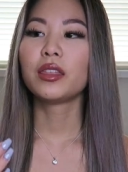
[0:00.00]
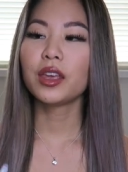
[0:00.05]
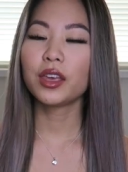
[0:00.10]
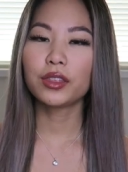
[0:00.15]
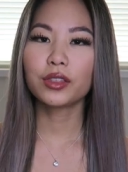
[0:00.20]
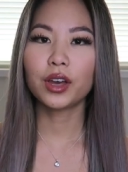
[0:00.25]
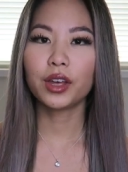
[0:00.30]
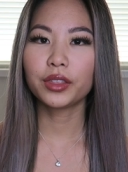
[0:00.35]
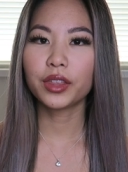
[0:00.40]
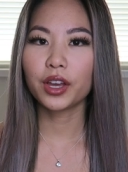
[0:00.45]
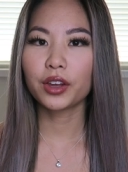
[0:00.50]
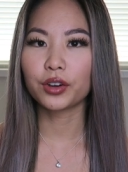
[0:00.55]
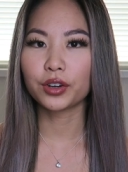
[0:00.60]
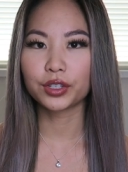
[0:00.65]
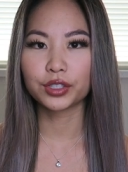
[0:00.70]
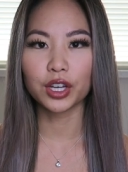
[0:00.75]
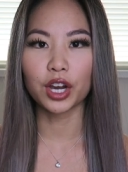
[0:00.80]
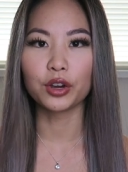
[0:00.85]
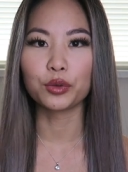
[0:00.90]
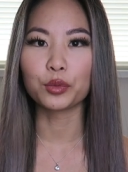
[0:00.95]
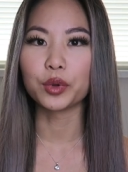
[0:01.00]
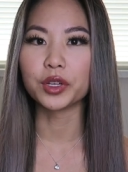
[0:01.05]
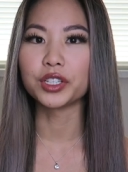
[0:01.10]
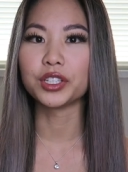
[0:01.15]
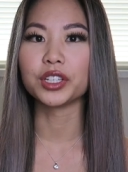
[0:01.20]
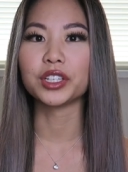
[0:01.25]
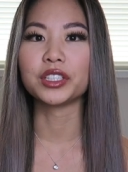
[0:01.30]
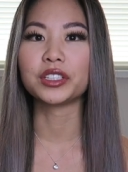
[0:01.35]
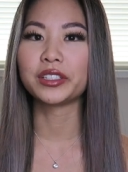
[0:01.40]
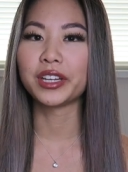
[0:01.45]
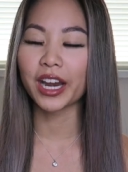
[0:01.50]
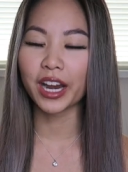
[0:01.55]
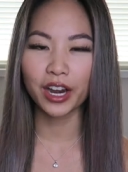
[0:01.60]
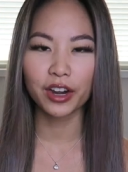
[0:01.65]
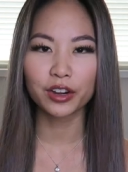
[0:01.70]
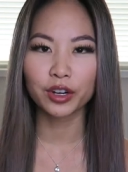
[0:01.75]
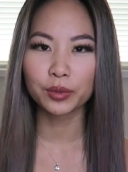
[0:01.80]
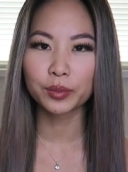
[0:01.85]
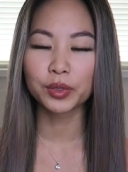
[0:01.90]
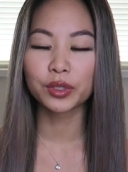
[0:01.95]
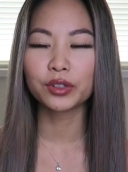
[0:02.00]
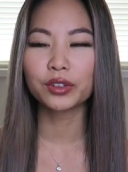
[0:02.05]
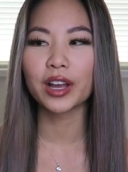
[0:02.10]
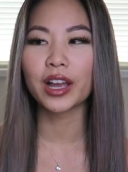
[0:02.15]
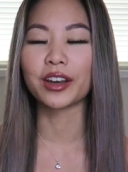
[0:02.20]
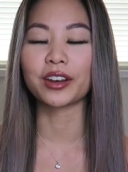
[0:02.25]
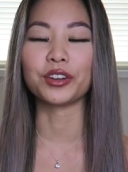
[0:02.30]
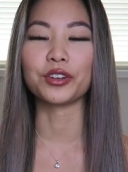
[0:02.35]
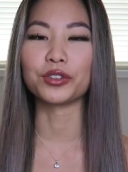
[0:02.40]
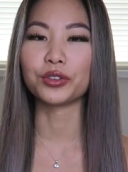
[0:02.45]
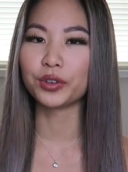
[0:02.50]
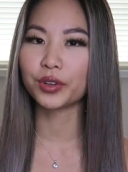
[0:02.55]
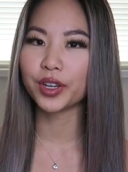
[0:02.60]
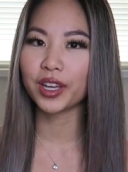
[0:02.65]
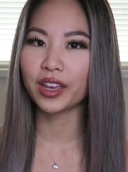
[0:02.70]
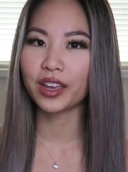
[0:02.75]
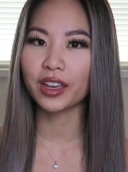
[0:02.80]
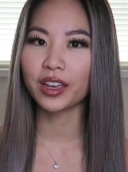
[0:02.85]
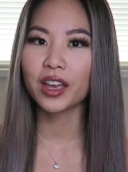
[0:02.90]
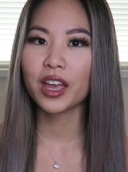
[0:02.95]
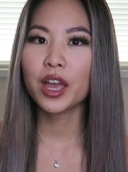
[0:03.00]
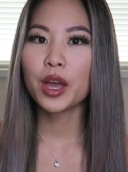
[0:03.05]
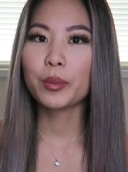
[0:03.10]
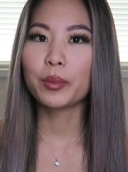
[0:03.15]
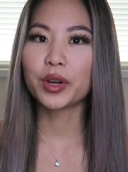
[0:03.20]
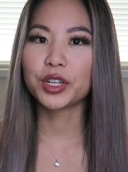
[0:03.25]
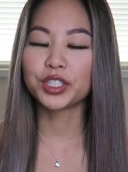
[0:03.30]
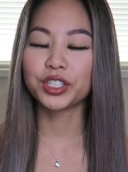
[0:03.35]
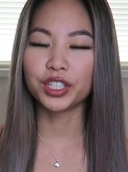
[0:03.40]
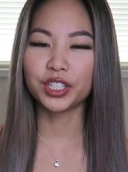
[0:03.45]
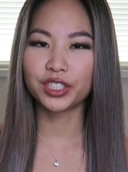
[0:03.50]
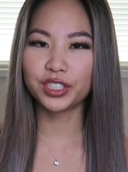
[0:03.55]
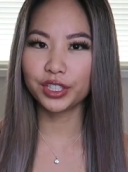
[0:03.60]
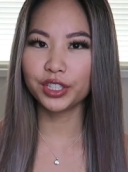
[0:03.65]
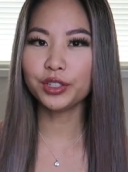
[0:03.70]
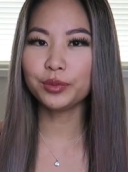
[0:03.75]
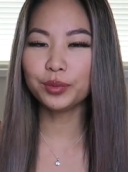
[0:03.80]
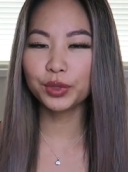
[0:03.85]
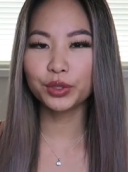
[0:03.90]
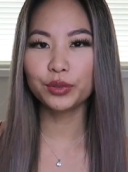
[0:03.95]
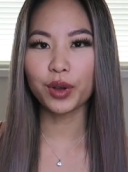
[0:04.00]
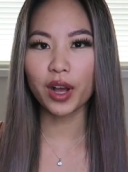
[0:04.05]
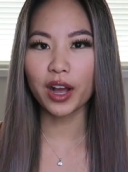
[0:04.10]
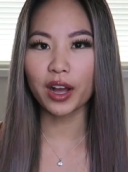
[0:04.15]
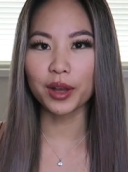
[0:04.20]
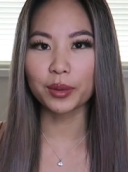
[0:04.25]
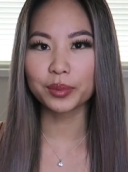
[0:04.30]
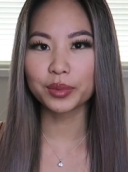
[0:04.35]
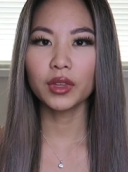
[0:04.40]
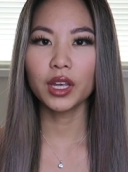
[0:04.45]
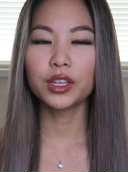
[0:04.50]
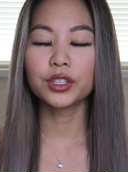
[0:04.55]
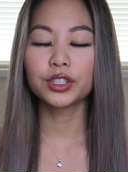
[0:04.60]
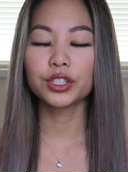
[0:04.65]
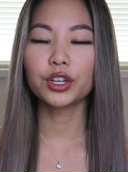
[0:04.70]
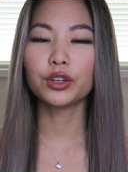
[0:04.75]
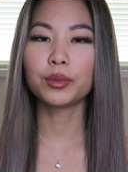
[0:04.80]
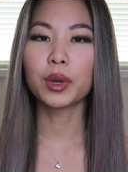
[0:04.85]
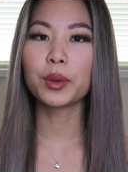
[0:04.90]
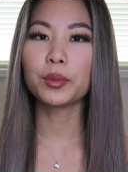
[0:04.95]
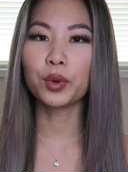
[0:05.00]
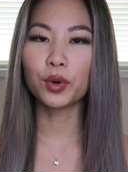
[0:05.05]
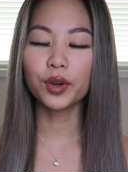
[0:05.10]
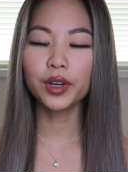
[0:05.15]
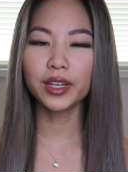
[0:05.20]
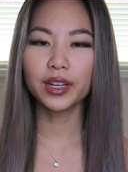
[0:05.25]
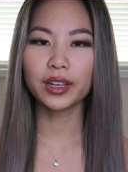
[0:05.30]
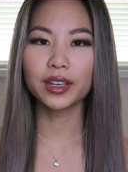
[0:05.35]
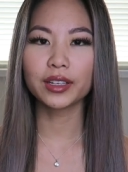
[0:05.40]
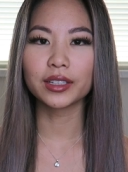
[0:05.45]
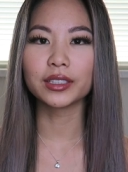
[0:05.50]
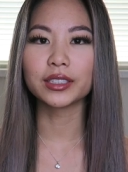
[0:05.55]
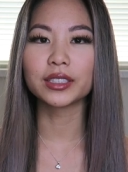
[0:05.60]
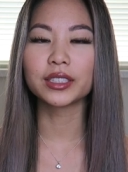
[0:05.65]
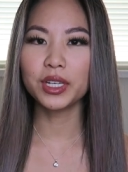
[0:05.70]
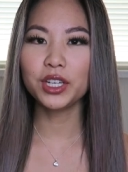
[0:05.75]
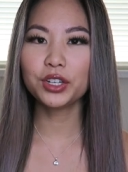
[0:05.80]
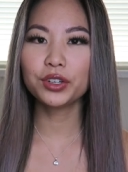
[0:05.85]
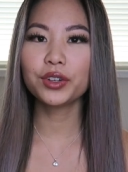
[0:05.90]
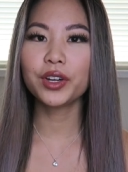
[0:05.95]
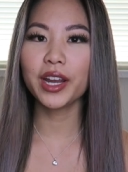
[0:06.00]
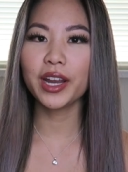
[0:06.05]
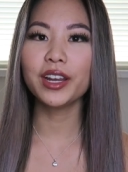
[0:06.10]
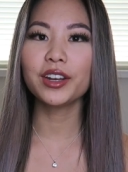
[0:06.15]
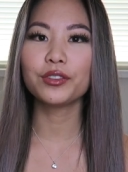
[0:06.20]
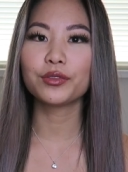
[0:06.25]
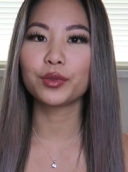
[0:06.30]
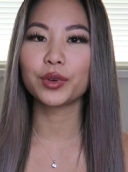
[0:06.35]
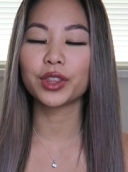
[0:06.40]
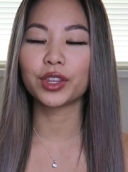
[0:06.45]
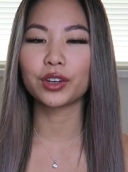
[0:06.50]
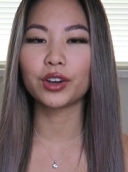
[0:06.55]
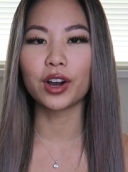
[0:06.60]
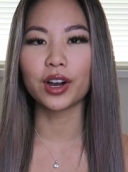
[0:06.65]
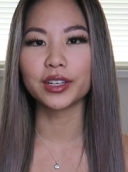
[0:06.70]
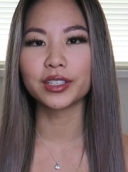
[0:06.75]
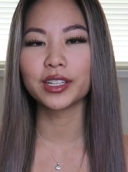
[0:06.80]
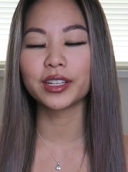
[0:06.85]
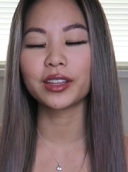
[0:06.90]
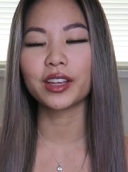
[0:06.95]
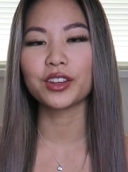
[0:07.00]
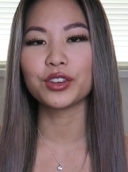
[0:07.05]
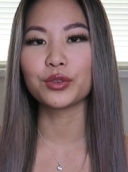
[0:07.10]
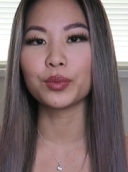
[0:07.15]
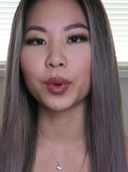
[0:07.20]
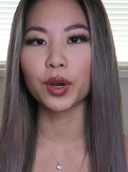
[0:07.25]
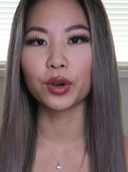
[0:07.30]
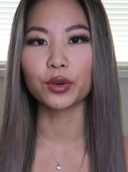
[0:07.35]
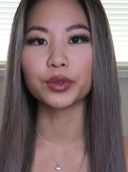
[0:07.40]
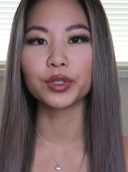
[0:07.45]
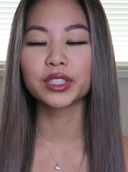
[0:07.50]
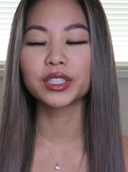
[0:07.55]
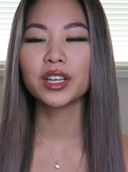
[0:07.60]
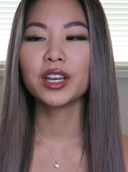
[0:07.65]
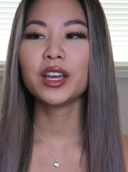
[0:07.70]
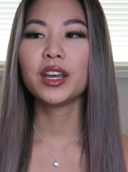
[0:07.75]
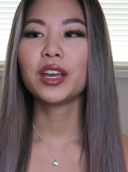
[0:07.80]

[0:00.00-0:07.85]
they thought that her song was just terrible and annoying, but she still blew up. And so my point is be creative with the content that you post.